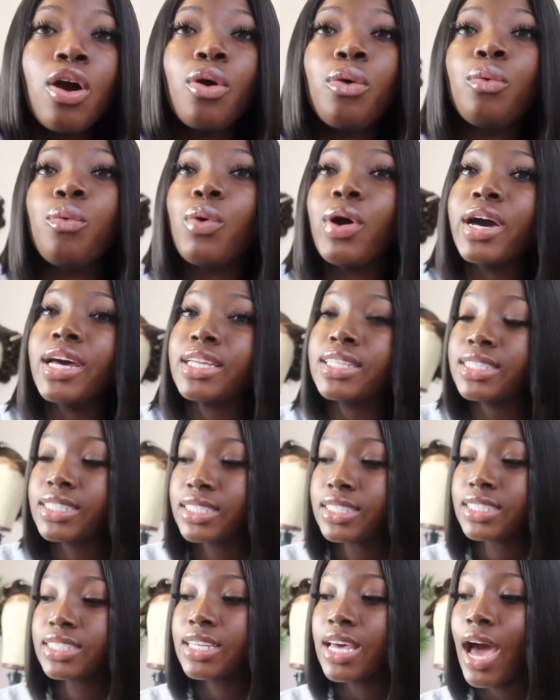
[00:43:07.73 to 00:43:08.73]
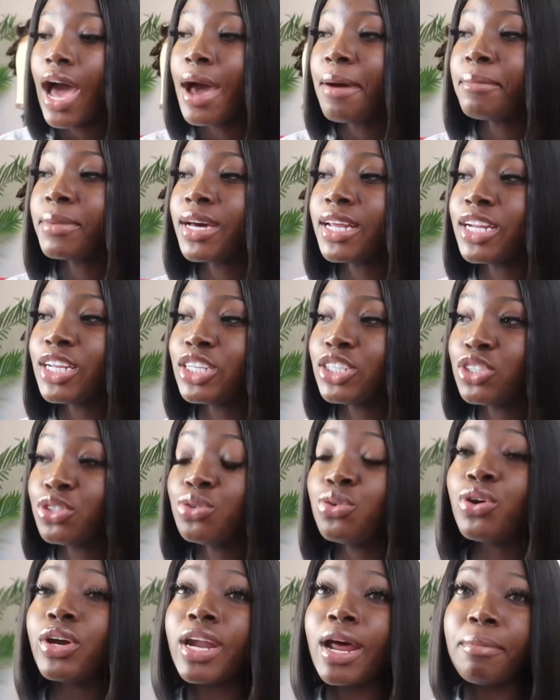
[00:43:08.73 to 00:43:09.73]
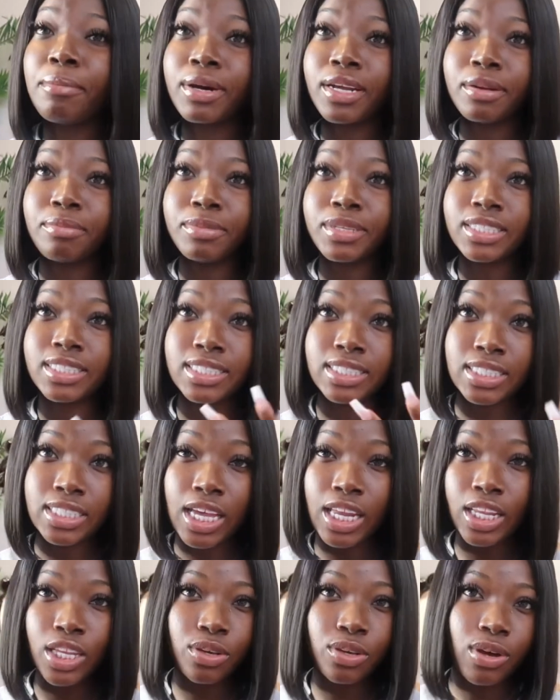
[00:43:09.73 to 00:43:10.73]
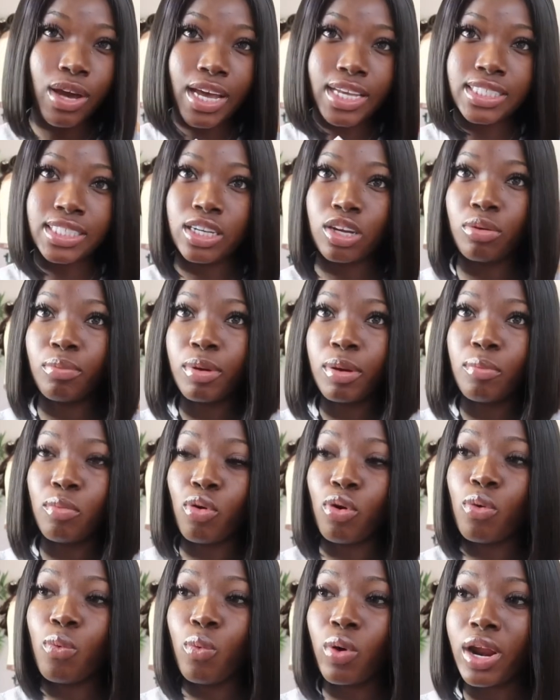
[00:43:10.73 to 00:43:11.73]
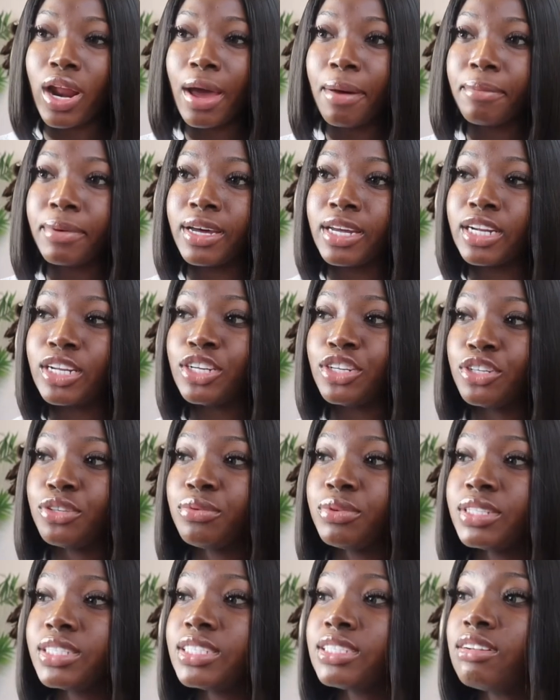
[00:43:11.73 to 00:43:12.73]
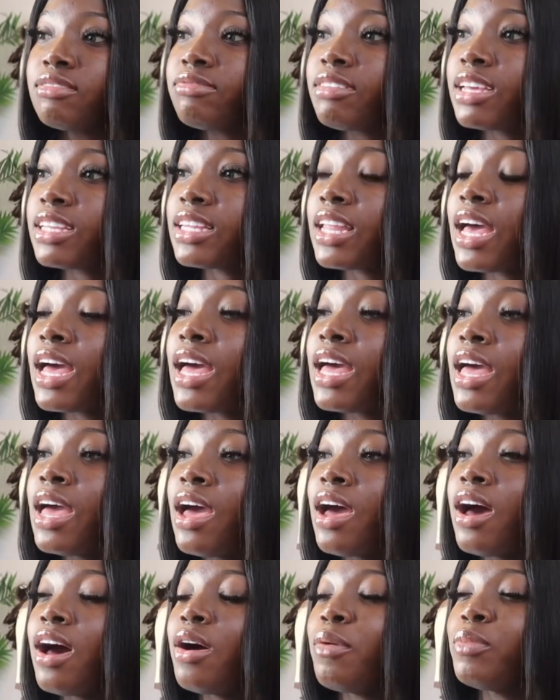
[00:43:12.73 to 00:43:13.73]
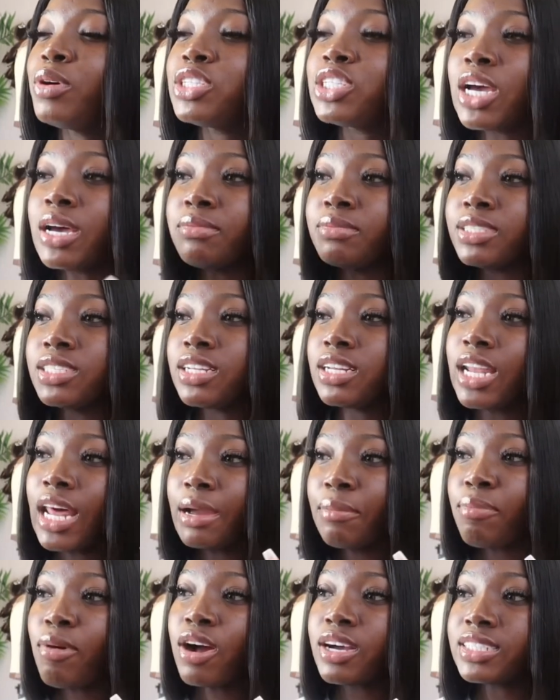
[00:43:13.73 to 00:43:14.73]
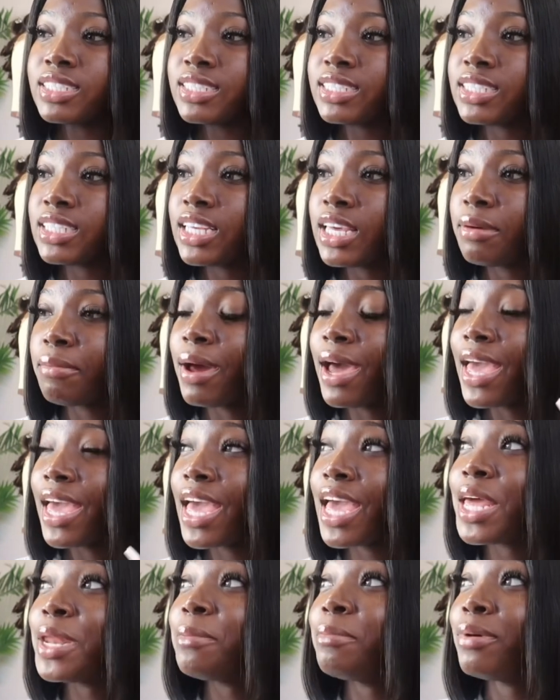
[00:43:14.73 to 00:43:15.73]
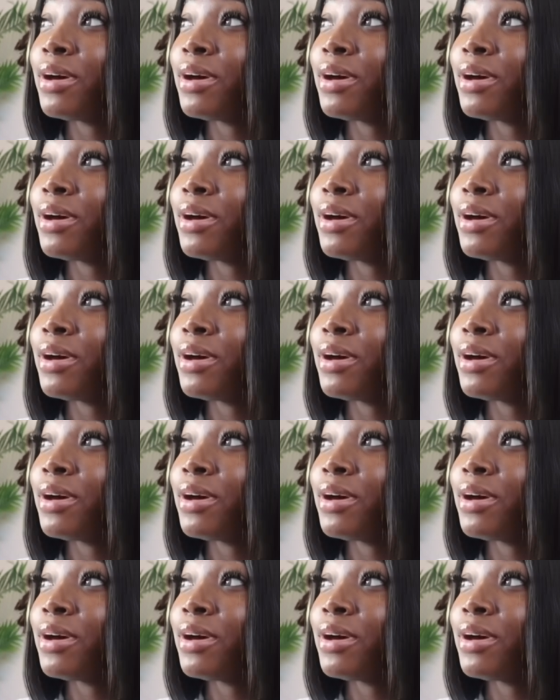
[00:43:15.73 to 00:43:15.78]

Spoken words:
what I'm gonna do, and I'm gonna be telling you guys a little bit more what I'm gonna do and stuff like that, which I'm still, like, processing in my head.